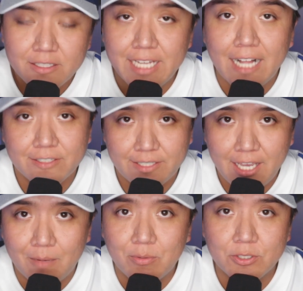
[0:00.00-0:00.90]
The Dallas
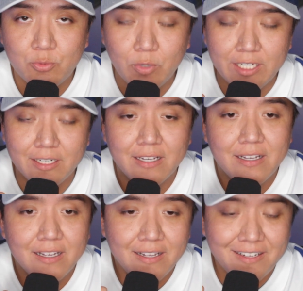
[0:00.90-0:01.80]
Cowboys win.
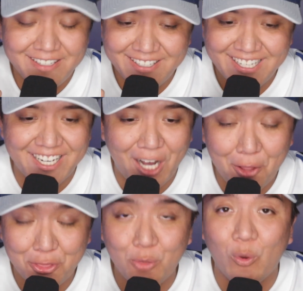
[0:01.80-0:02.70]

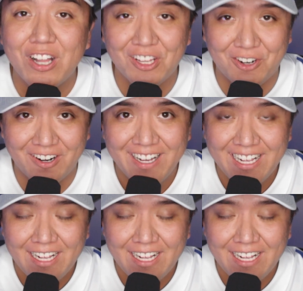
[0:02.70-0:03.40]
A thriller.